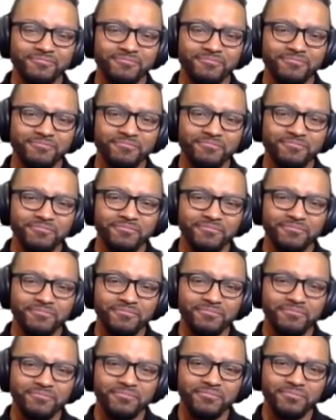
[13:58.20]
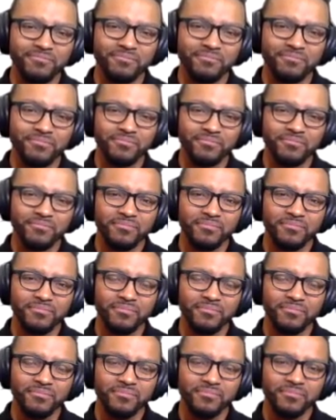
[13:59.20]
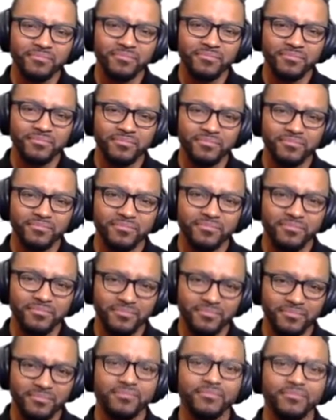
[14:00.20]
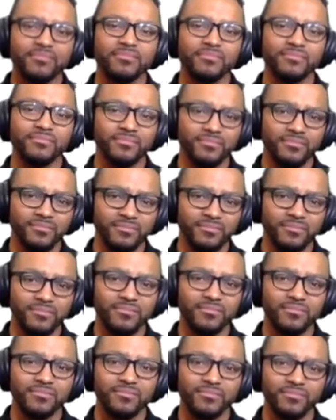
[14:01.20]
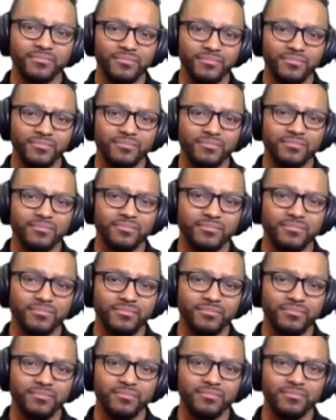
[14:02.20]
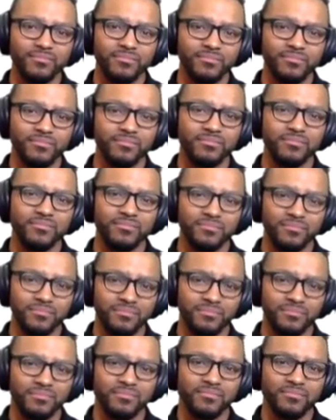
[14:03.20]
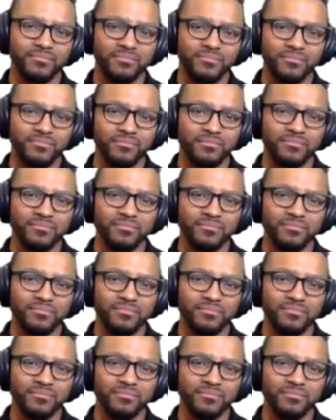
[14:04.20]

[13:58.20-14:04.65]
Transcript: [no speech]